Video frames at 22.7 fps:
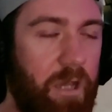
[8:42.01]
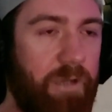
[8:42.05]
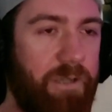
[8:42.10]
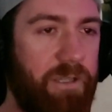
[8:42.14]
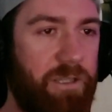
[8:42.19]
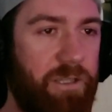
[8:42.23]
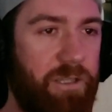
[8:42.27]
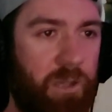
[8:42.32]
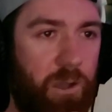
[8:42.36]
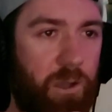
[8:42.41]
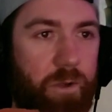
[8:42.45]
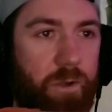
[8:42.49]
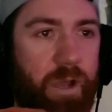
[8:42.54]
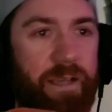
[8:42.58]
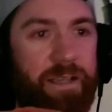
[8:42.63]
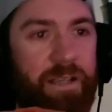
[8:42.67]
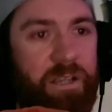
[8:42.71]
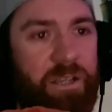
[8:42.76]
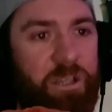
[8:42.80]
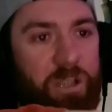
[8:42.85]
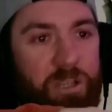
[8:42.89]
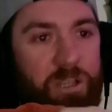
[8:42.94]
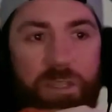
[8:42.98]
So it's
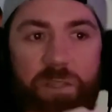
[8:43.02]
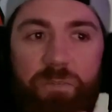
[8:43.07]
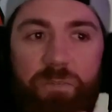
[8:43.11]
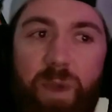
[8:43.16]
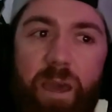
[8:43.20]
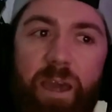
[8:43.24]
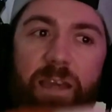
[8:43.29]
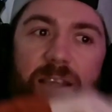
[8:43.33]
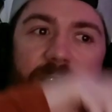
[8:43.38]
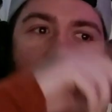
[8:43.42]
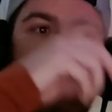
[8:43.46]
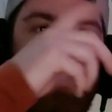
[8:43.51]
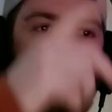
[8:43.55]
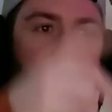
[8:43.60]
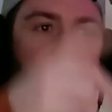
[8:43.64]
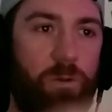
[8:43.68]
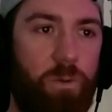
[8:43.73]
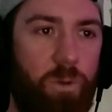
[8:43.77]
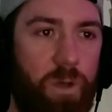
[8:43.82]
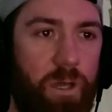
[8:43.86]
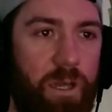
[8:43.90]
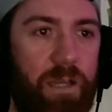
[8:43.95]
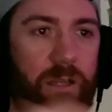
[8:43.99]
actually the space in
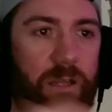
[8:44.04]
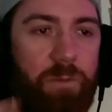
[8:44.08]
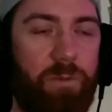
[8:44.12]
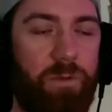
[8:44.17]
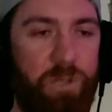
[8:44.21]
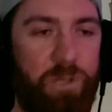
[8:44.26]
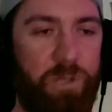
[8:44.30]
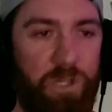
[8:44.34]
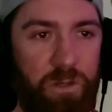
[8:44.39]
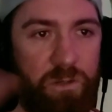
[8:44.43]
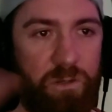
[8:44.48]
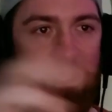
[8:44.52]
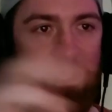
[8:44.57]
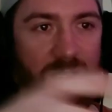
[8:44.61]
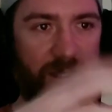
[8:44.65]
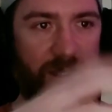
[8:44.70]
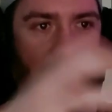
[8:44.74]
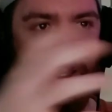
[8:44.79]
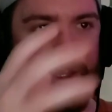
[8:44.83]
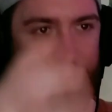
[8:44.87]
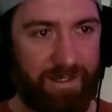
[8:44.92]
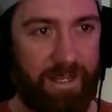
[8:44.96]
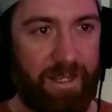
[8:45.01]
between that produces
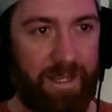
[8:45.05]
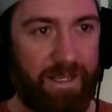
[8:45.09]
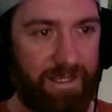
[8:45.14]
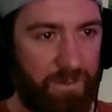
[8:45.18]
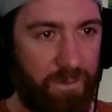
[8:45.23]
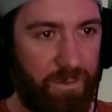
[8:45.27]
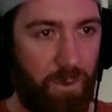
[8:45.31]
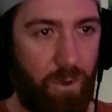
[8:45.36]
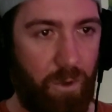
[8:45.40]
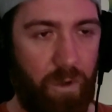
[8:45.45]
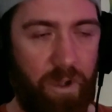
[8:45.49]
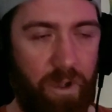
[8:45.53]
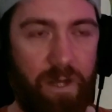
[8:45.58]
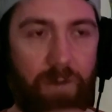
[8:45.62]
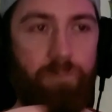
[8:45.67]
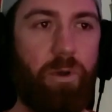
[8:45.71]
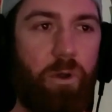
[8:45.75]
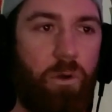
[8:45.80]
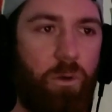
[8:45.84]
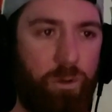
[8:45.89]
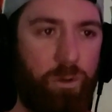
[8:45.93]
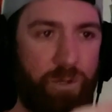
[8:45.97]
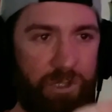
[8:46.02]
this center point, but
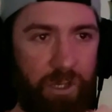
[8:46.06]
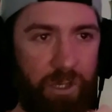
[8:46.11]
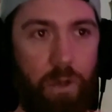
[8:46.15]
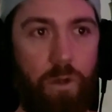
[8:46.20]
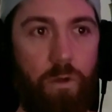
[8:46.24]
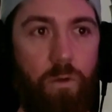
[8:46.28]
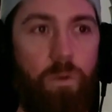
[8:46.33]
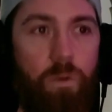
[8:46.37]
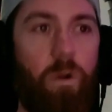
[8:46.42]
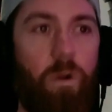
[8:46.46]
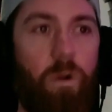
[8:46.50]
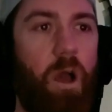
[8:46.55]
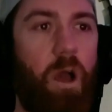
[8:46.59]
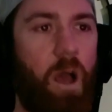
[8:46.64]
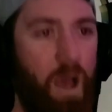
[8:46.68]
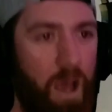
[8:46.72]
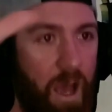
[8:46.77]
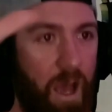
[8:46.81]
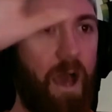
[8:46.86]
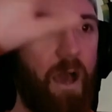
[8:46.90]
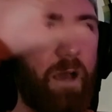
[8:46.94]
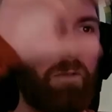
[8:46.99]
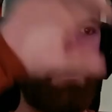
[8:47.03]
also
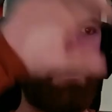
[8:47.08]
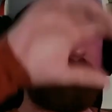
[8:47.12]
an